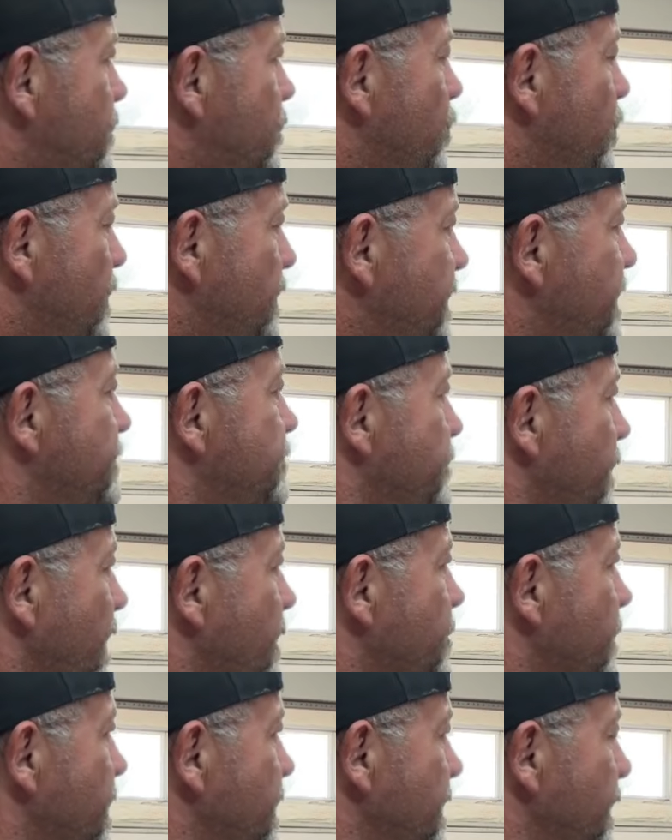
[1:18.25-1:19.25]
We didn't make
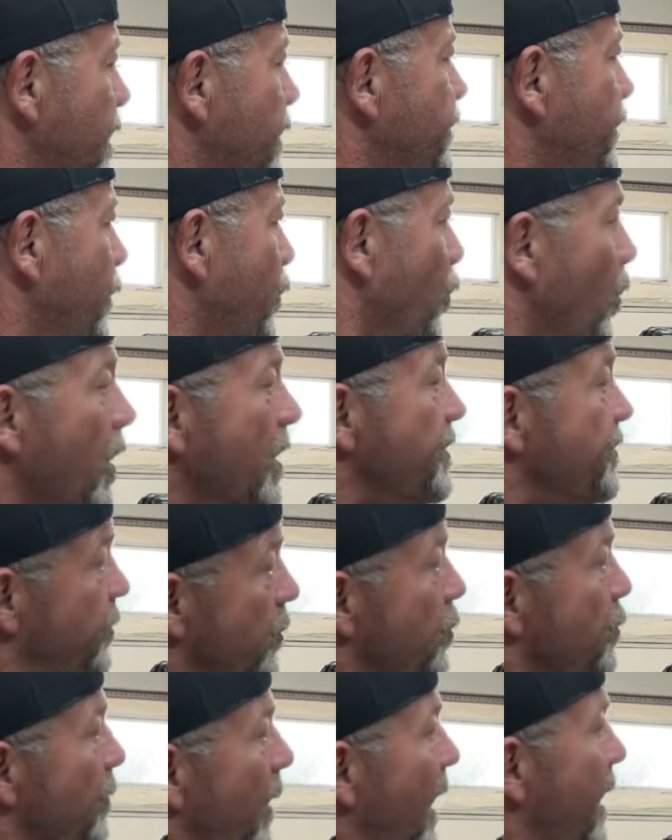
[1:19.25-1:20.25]
money off of 1
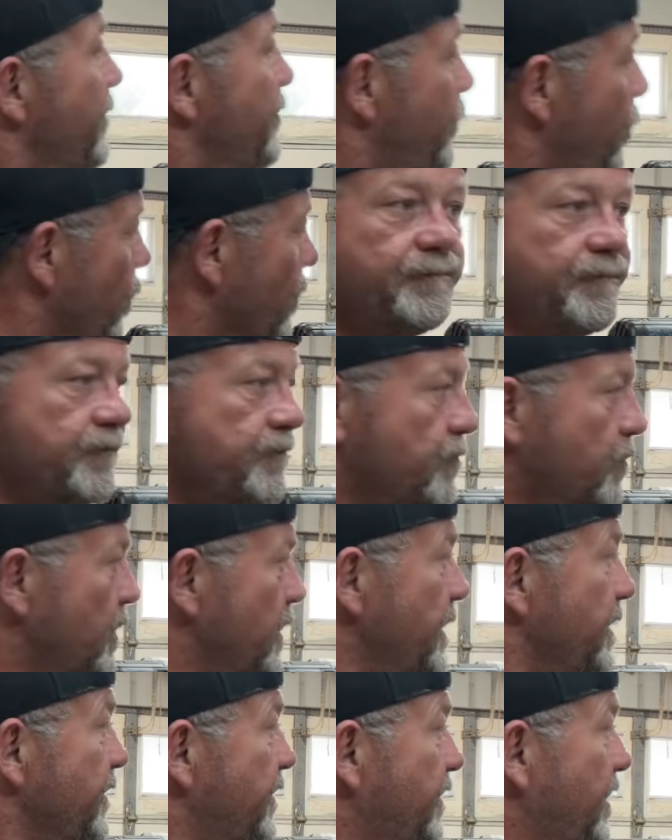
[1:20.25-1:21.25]
2x4. We
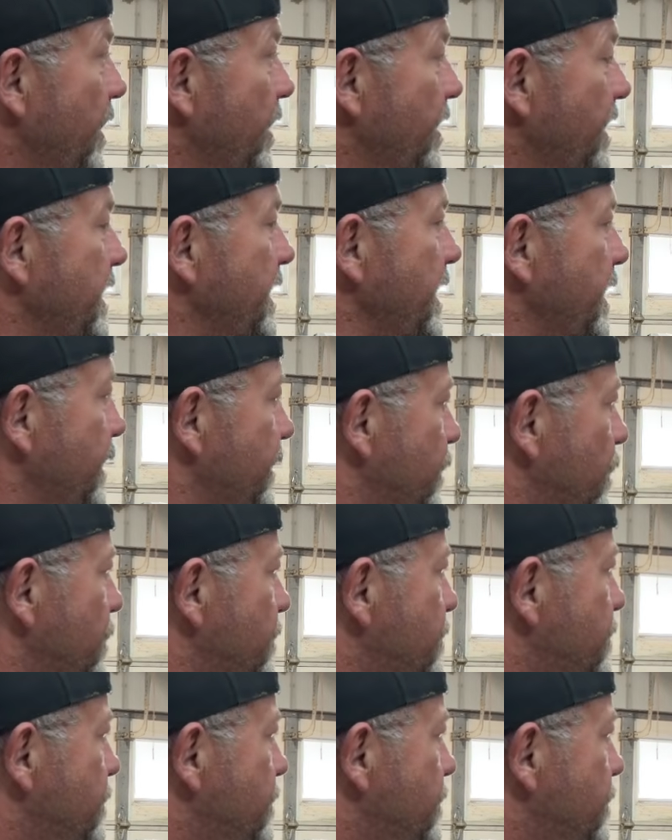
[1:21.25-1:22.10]
didn't sell any of them.